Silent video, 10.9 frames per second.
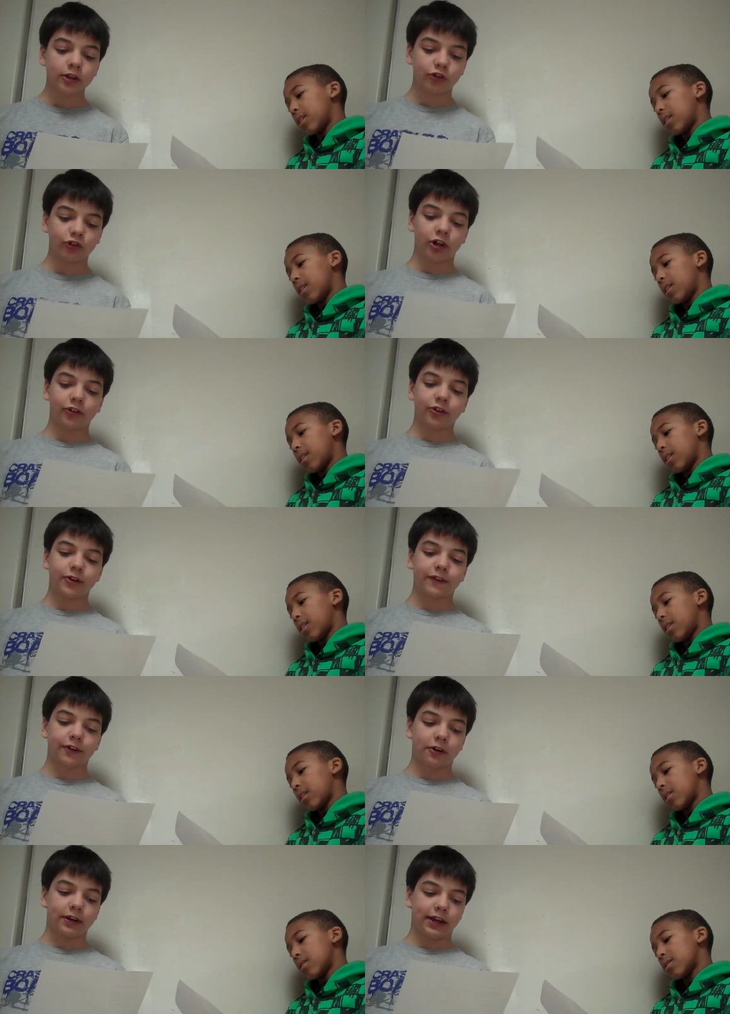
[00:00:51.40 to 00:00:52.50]
Speaker 1: You should also
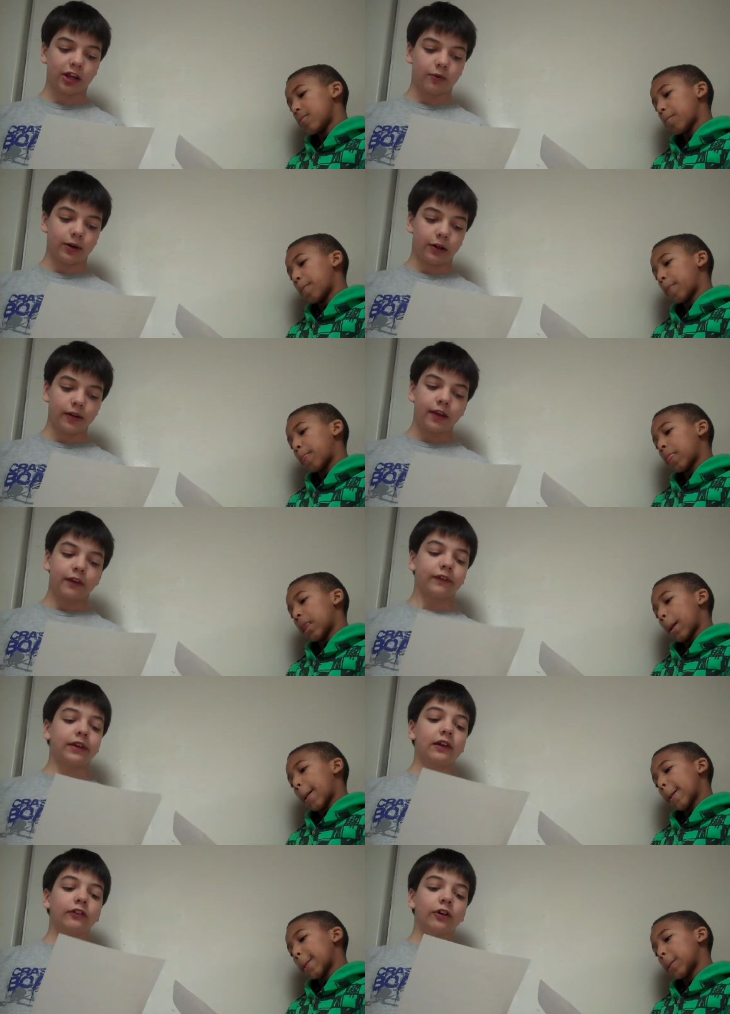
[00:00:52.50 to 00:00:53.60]
consider eating well
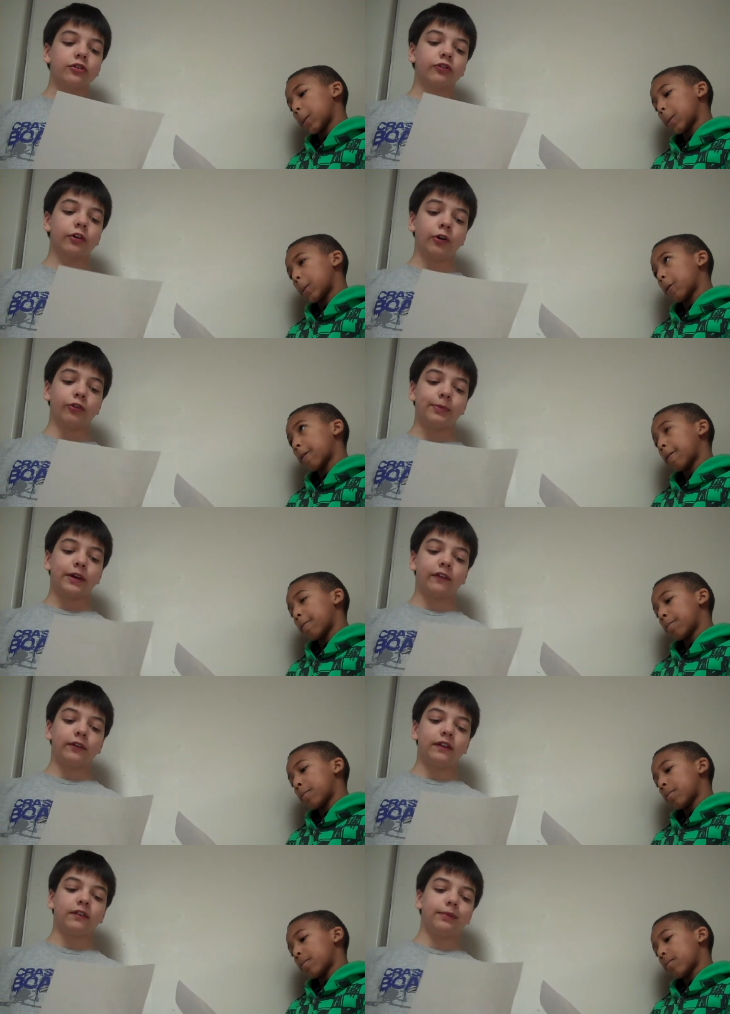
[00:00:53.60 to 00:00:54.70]
to kickstart your growth
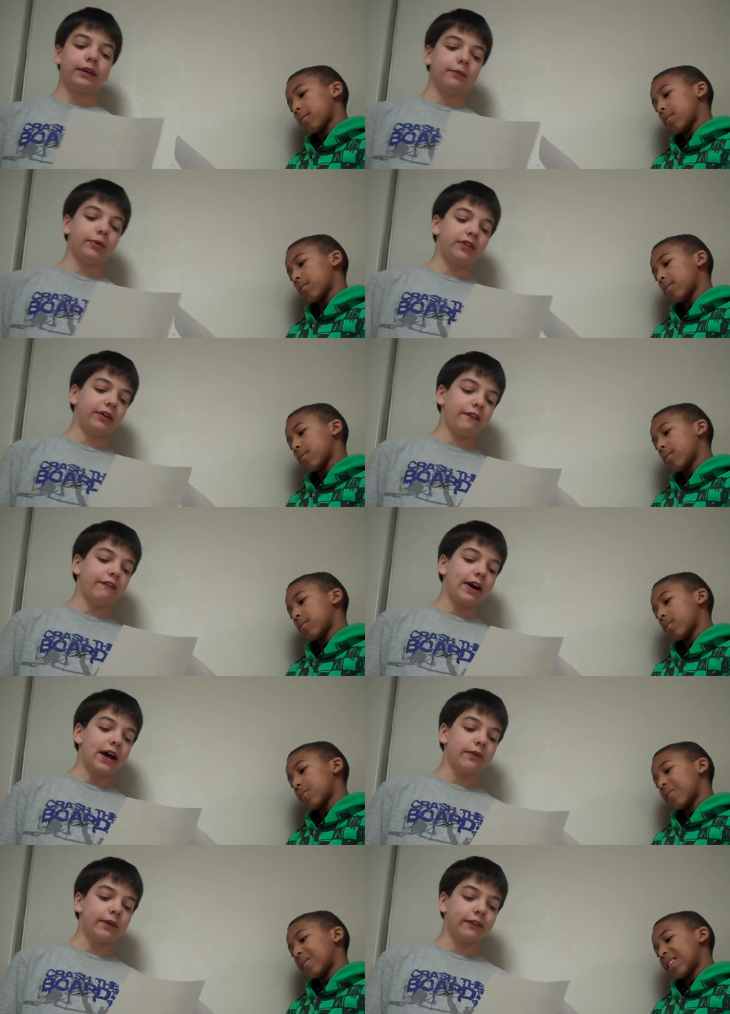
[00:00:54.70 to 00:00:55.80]
because you need to be between
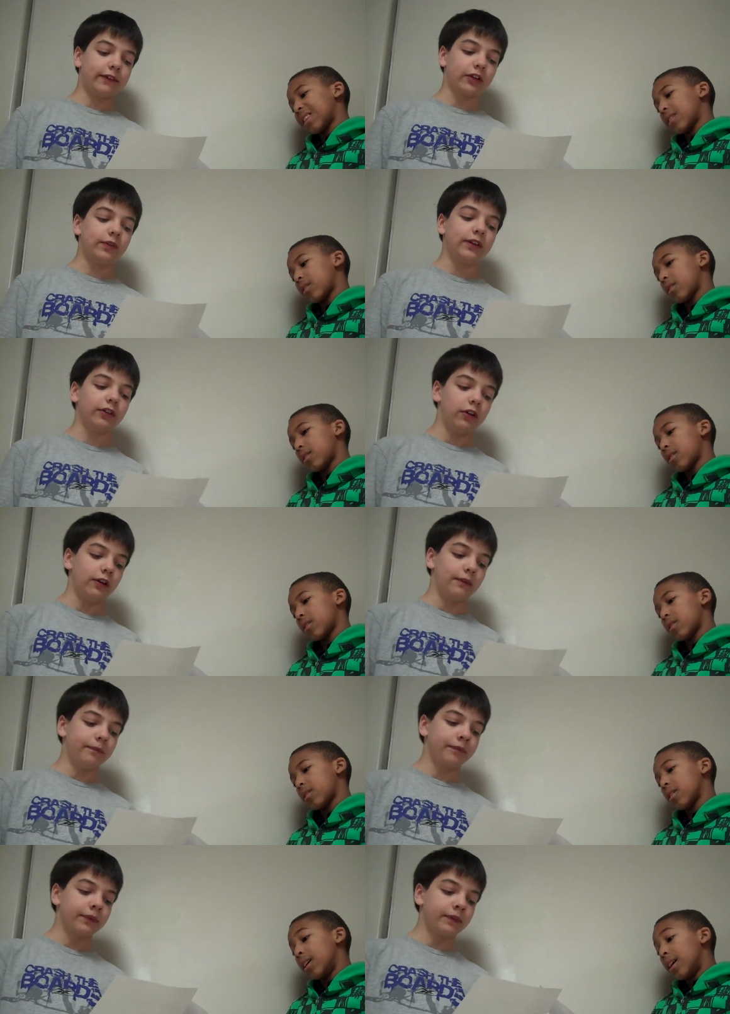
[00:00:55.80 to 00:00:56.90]
5 and 6 feet
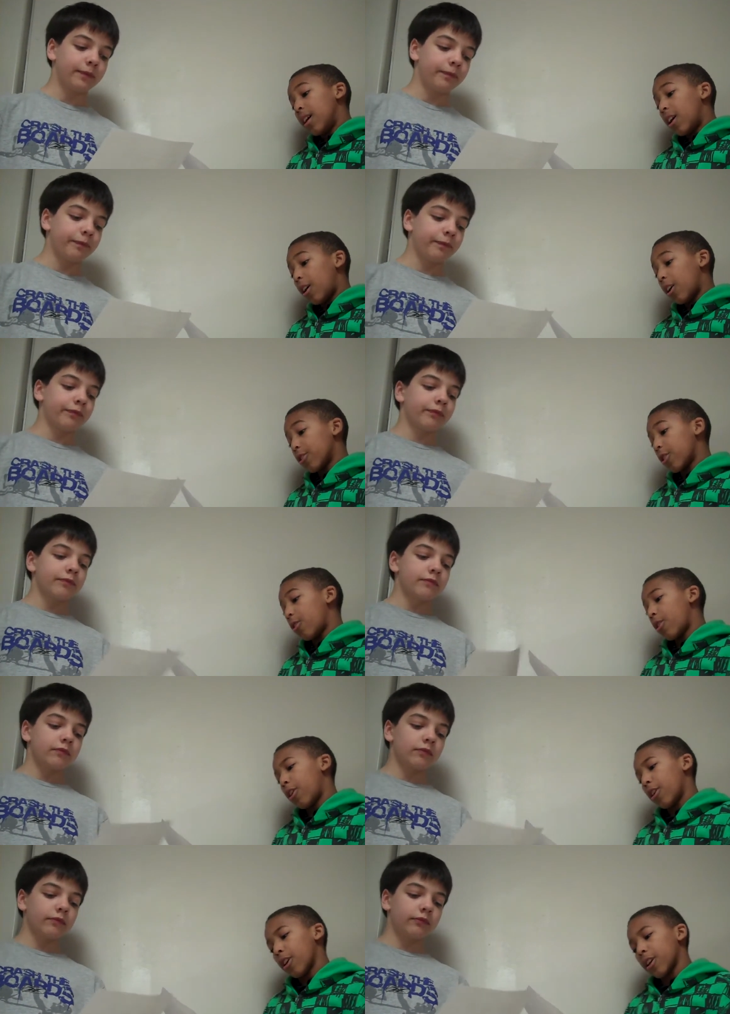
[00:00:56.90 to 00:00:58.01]
tall.
Speaker 2: Although
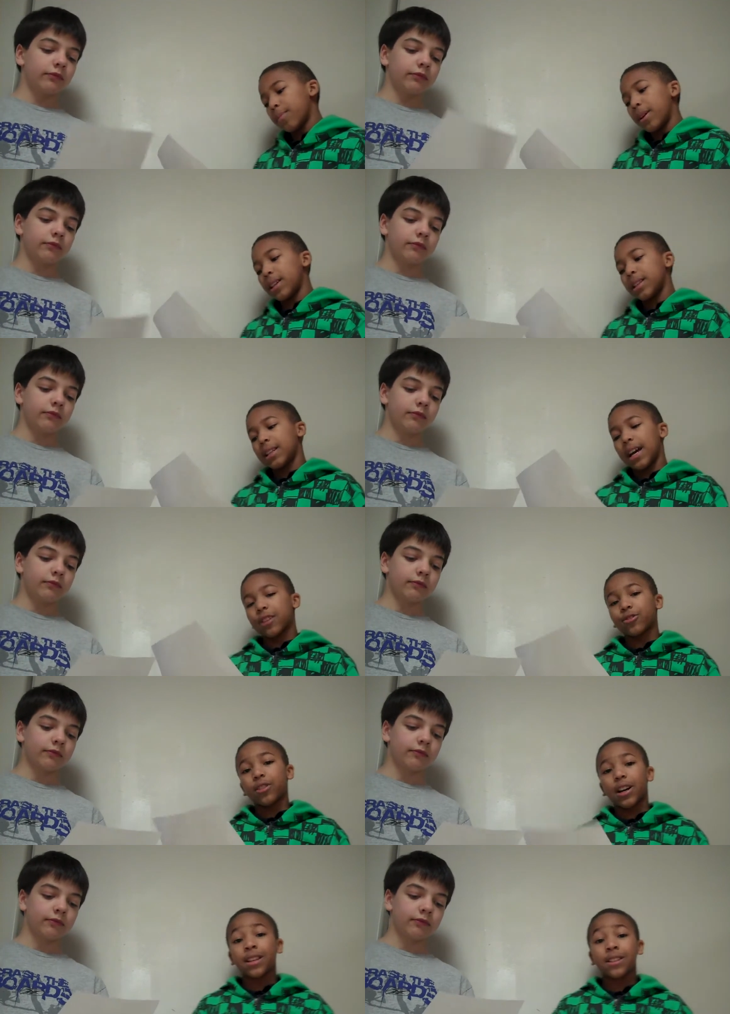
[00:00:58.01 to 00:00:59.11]
hard,
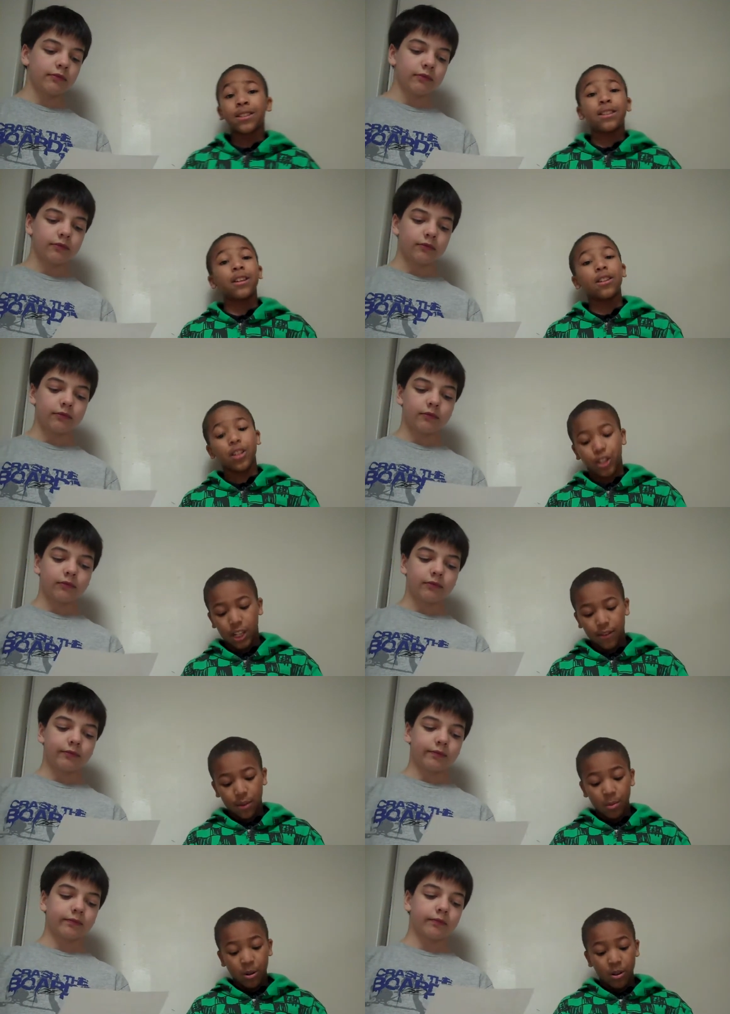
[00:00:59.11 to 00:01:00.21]
is still
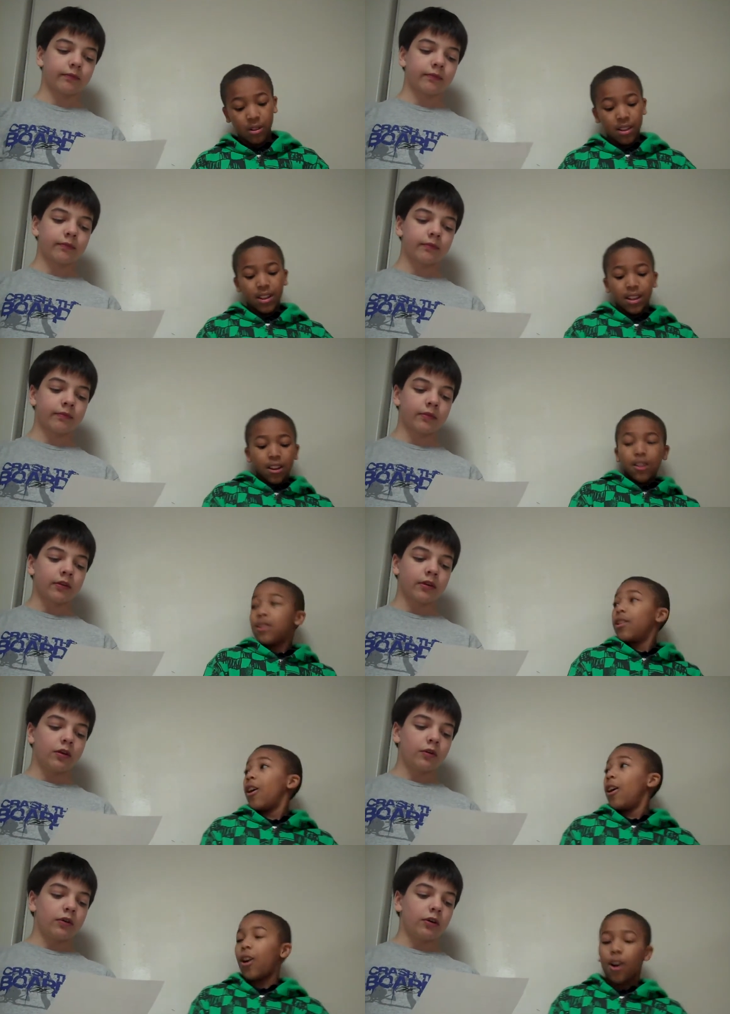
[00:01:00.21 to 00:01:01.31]
achievable.
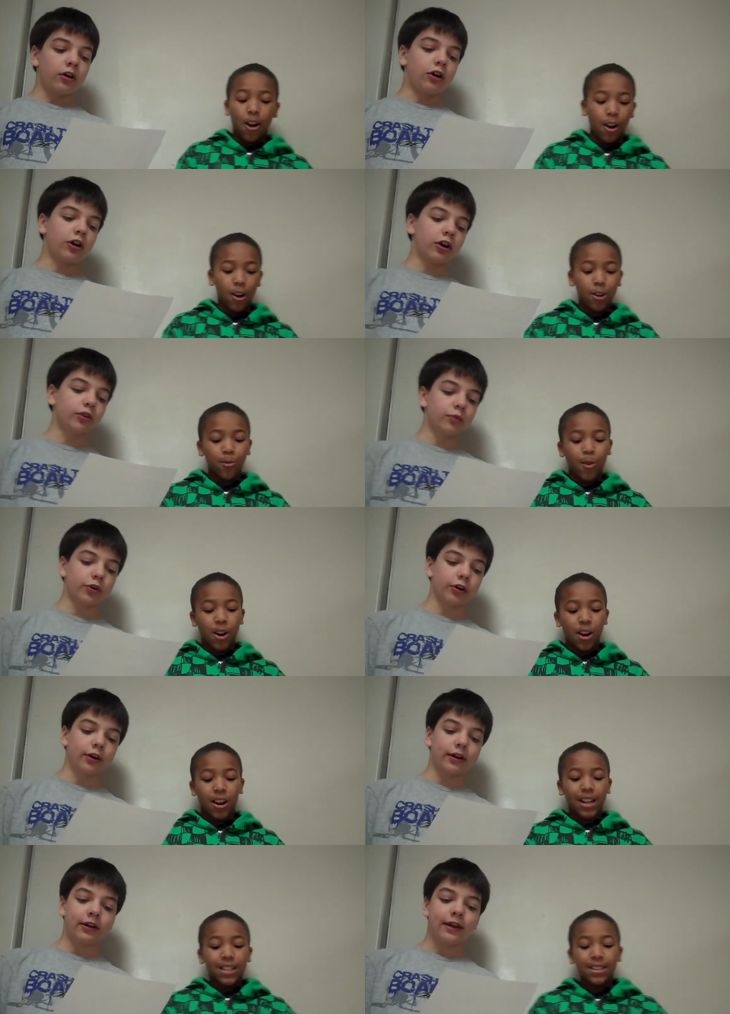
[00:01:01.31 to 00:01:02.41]
Speaker 1: Hard
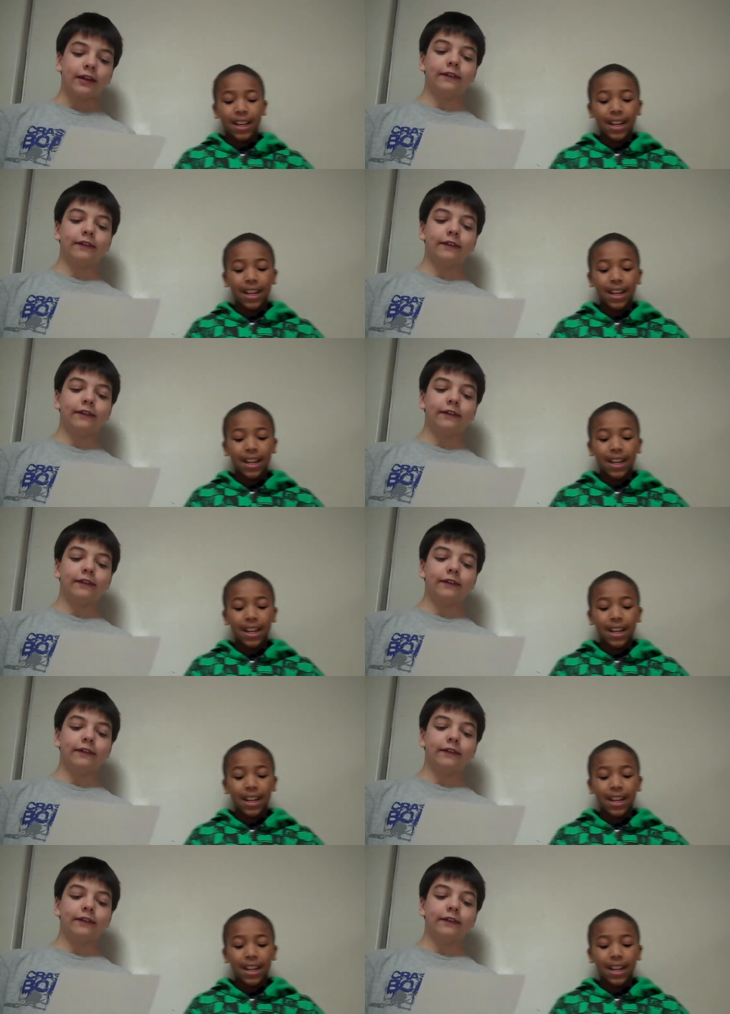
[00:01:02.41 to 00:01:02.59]
work,